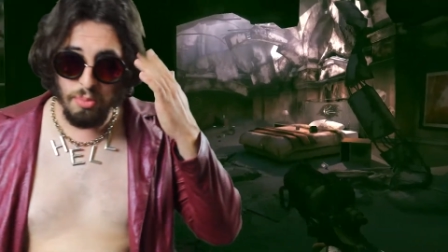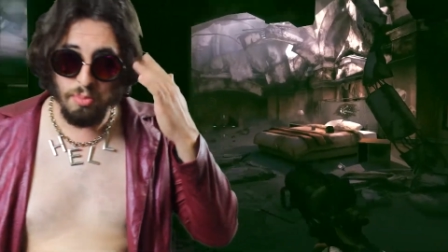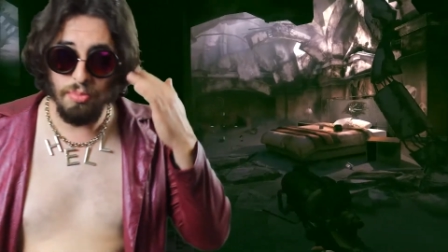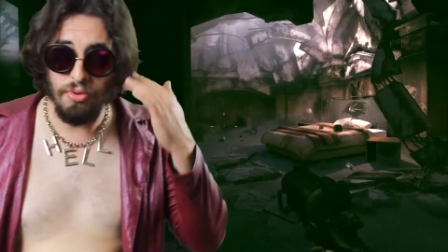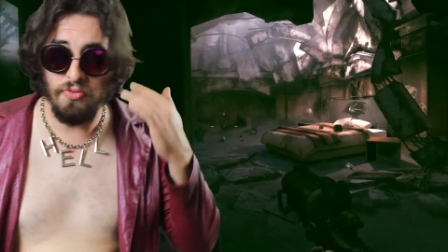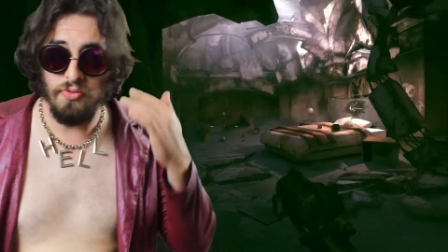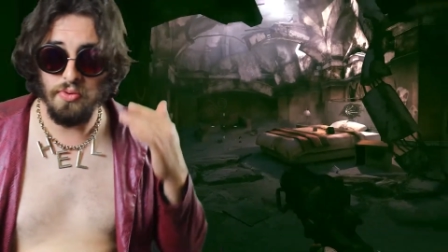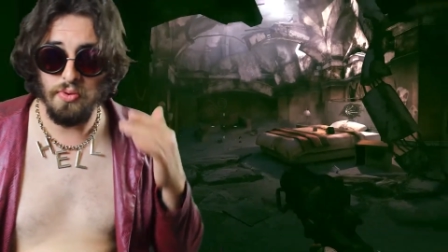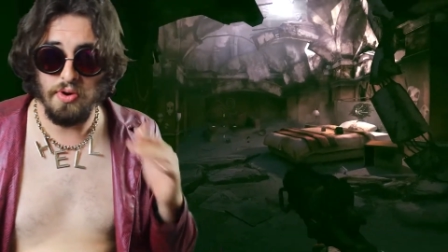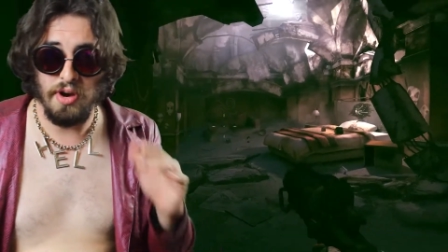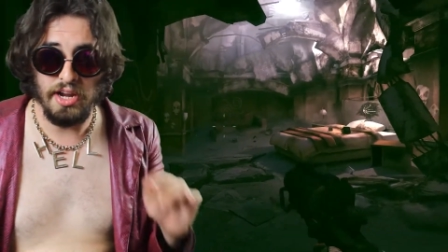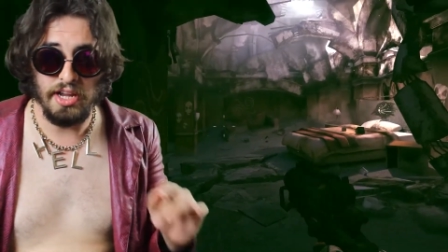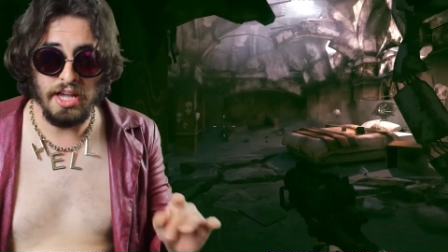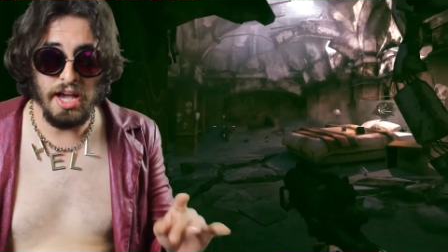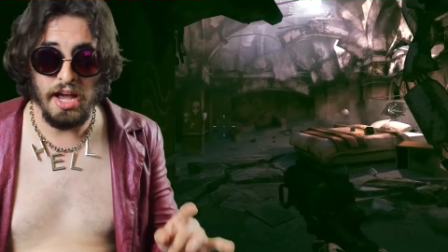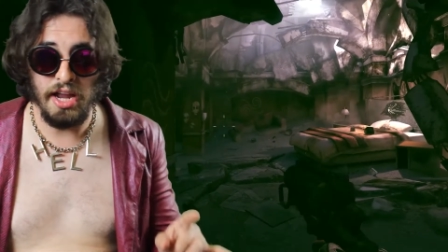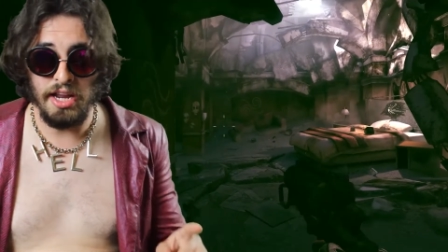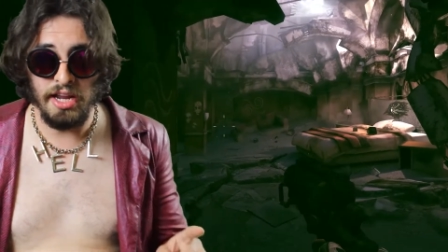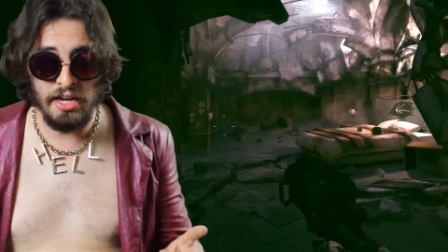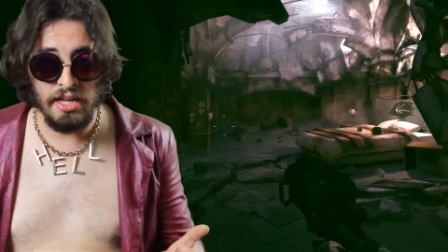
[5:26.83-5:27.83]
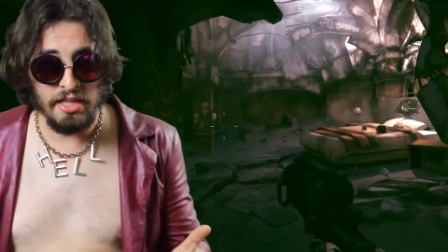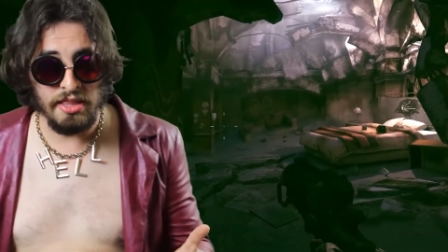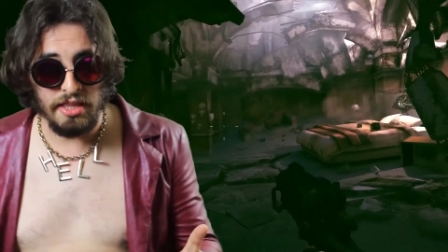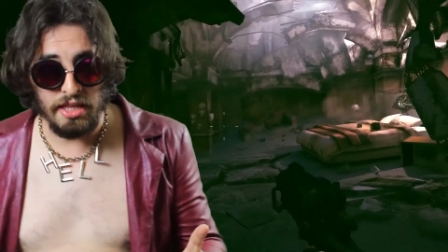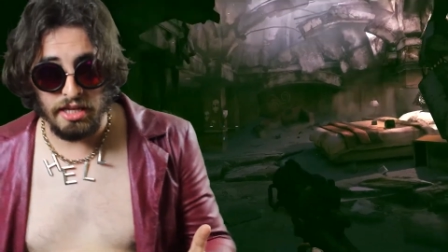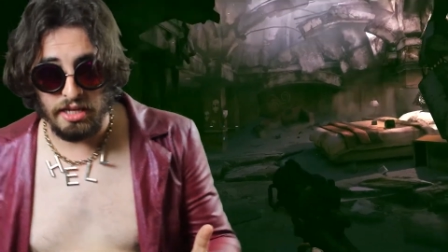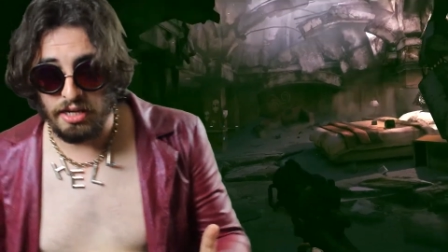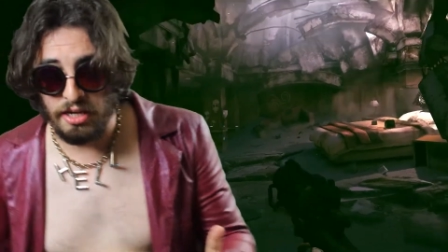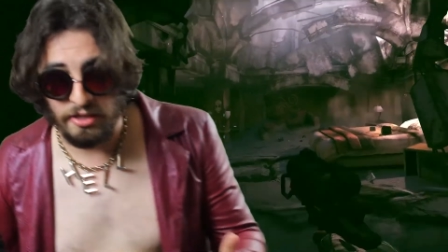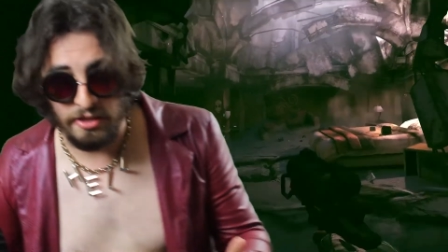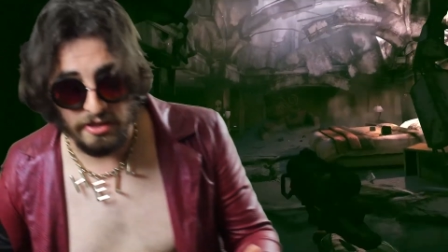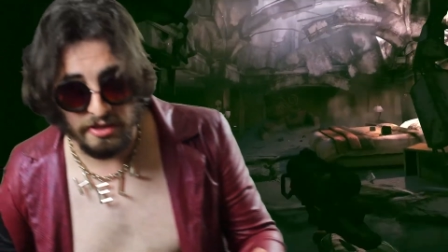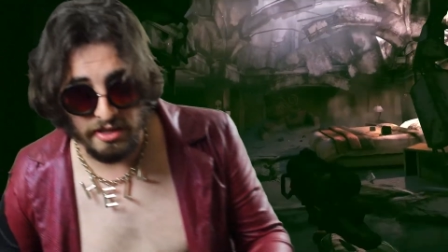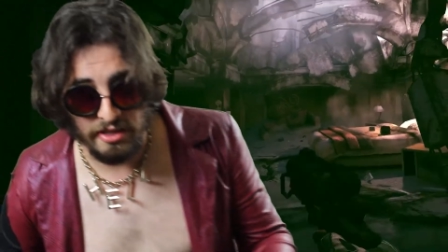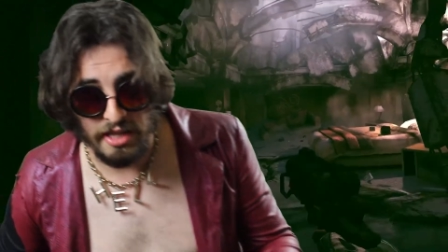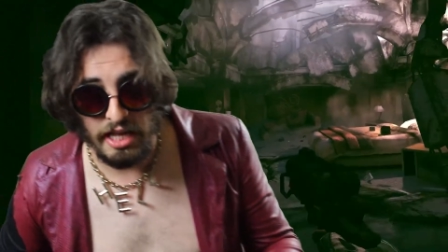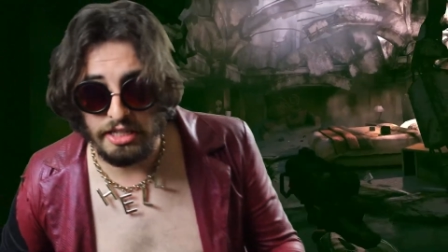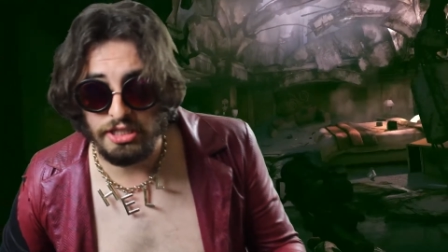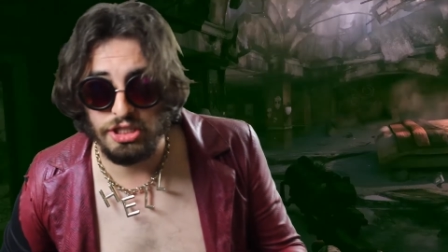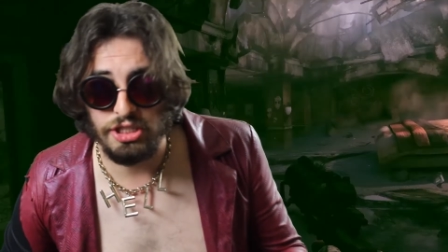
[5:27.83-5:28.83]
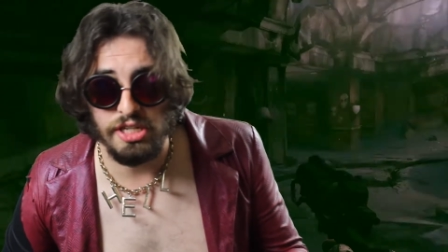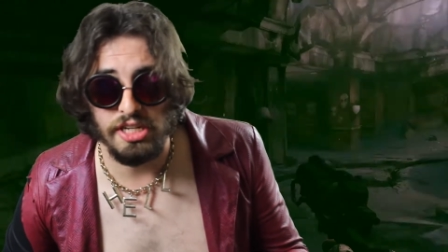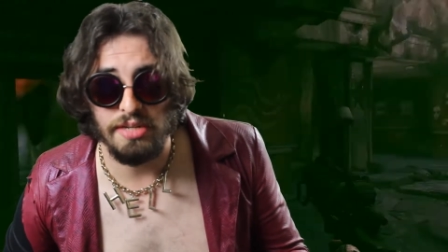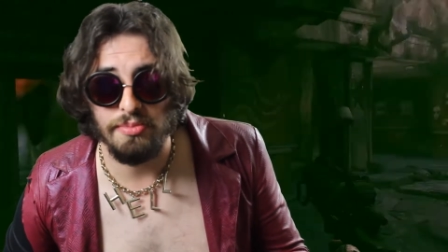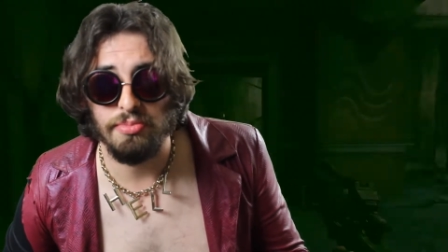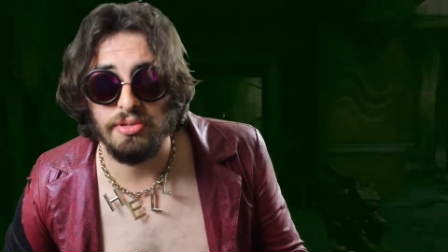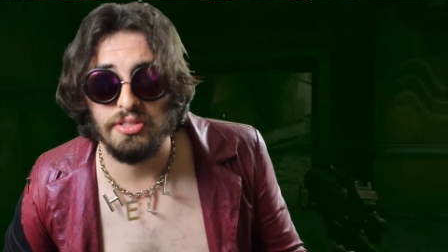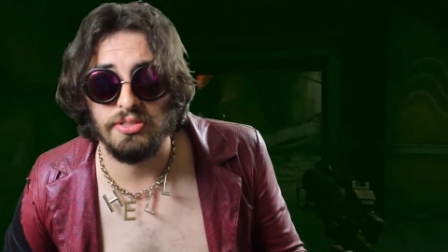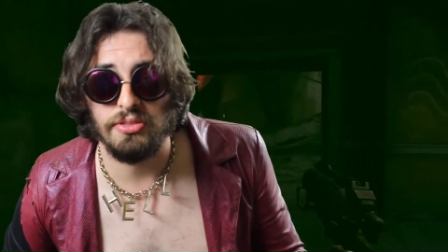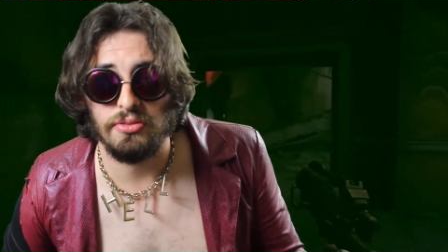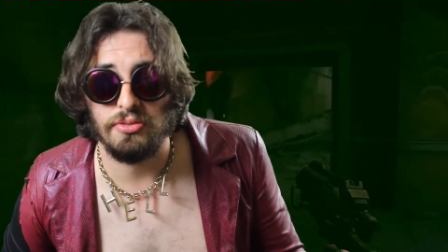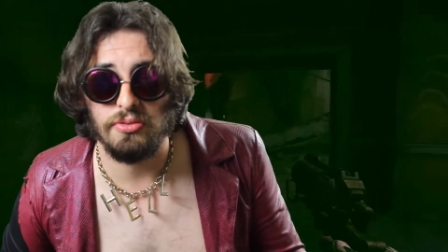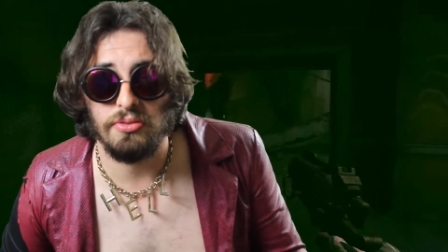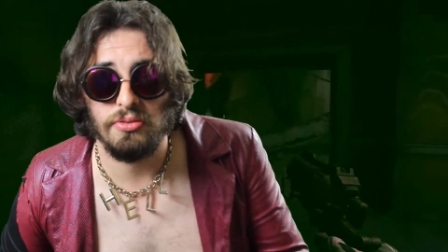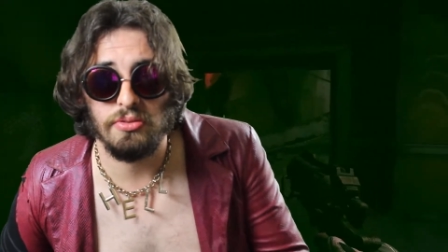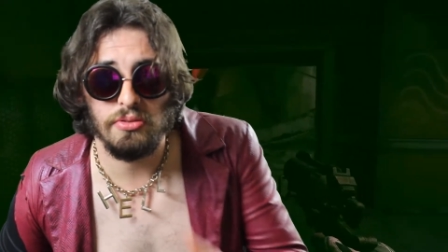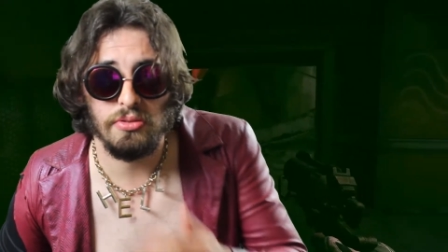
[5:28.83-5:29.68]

before I got anything other than that shitty pistol.